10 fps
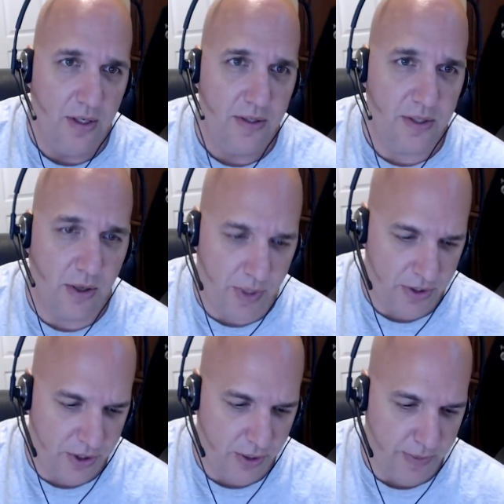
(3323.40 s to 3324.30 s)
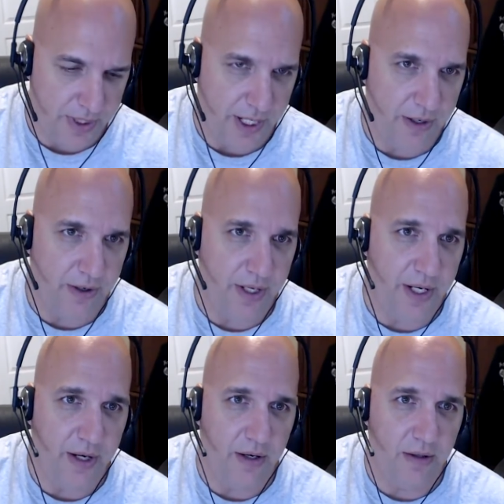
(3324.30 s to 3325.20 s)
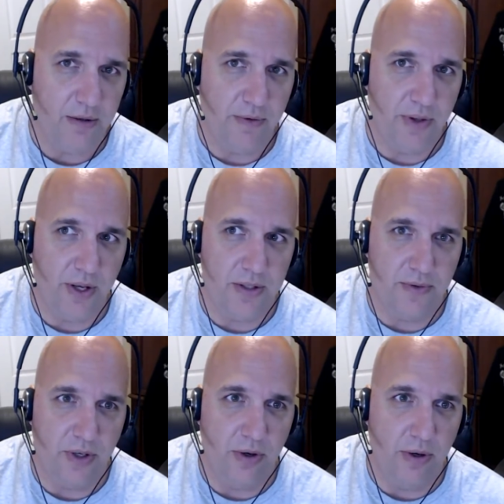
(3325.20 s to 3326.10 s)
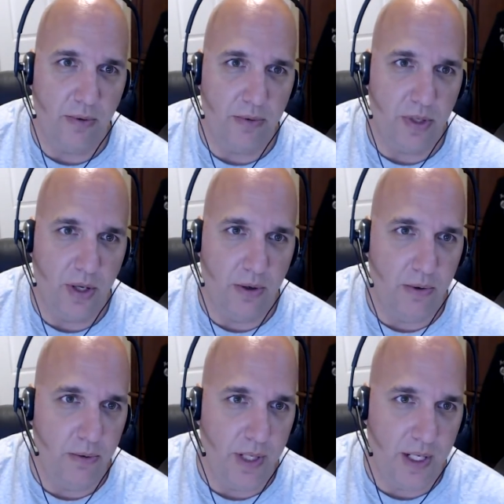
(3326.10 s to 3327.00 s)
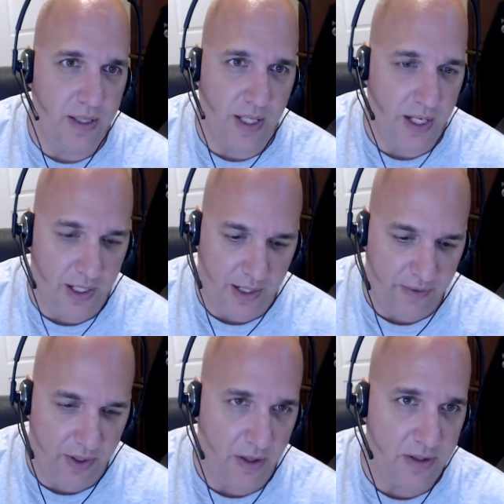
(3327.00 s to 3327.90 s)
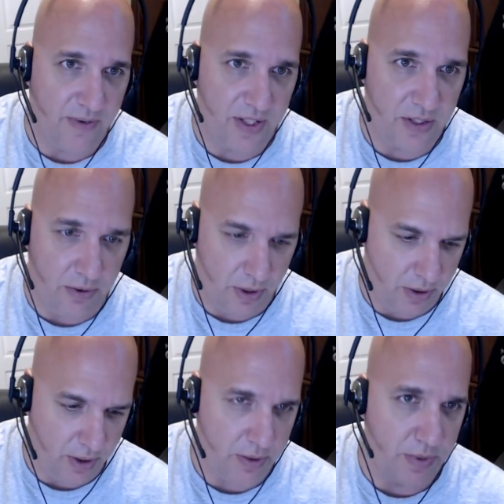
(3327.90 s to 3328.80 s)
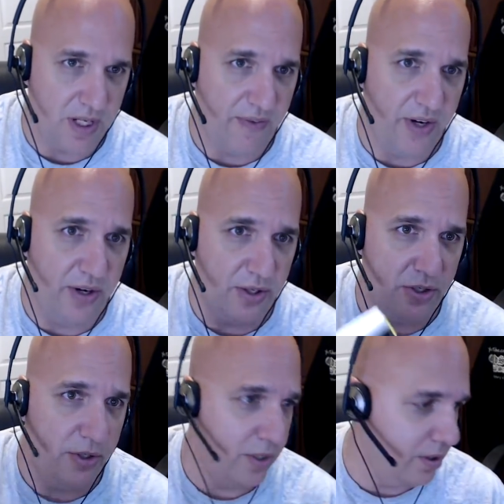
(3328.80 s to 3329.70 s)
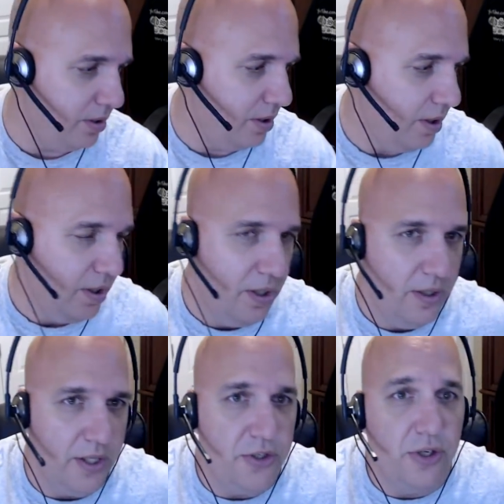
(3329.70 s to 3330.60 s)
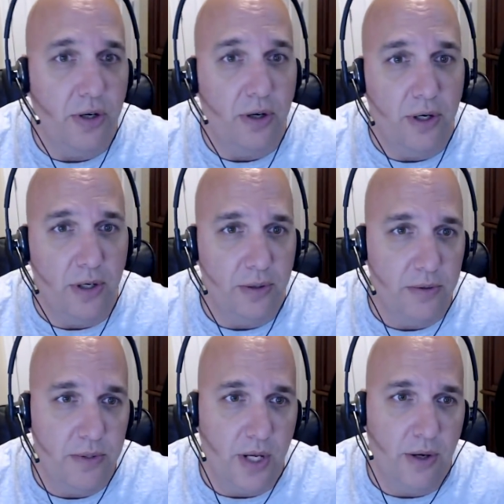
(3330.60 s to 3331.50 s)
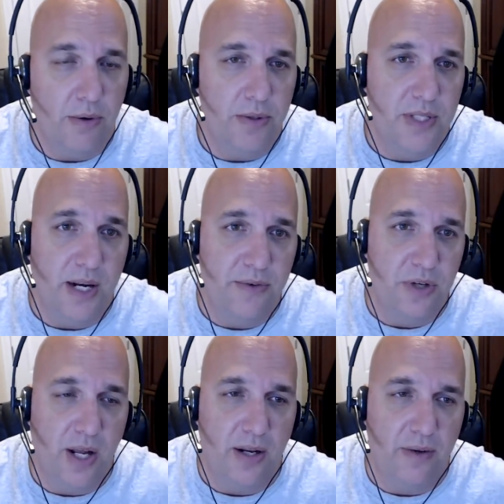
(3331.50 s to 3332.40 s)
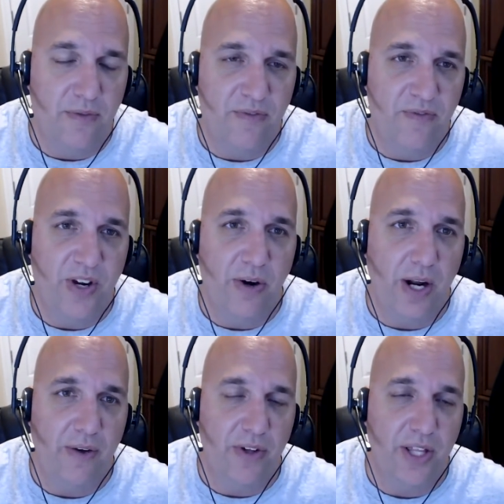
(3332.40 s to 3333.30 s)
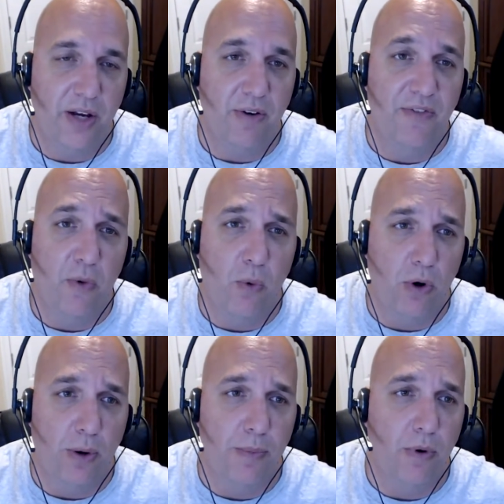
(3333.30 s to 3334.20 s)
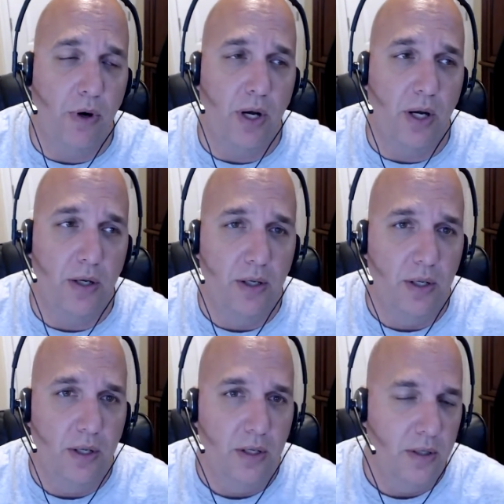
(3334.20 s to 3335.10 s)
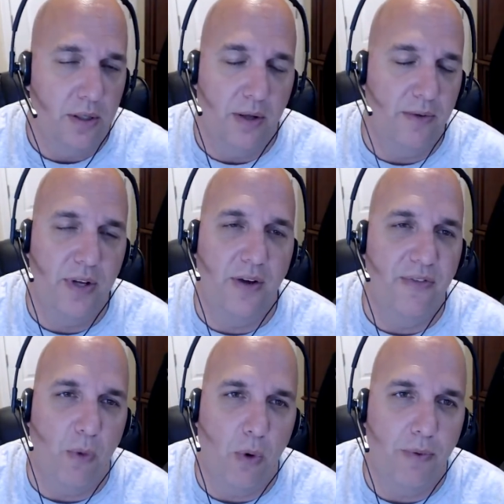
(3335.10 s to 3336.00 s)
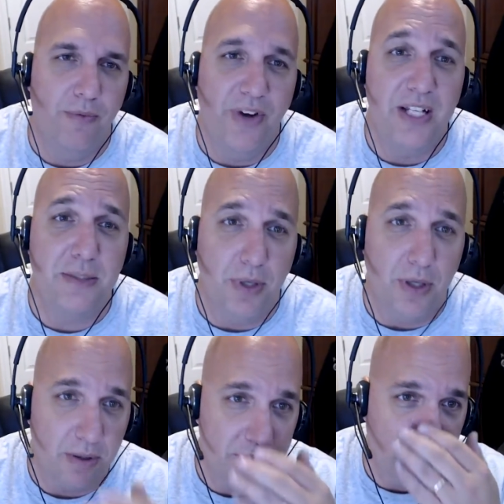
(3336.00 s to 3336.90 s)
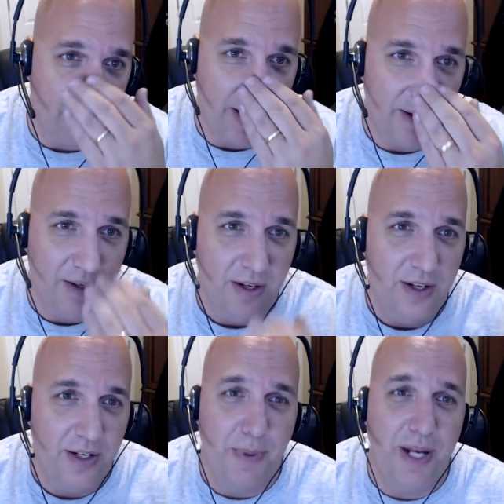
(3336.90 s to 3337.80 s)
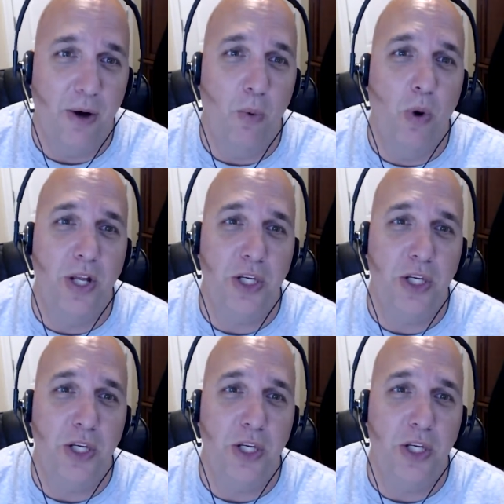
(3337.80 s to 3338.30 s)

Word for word: so much good material in here for those of you who don't know anything, and even those of us who do, there's some stuff in here that you can that you can learn. So instead of trying to figure out everything on a forum or a, not, forum, Facebook, sorry, depending on what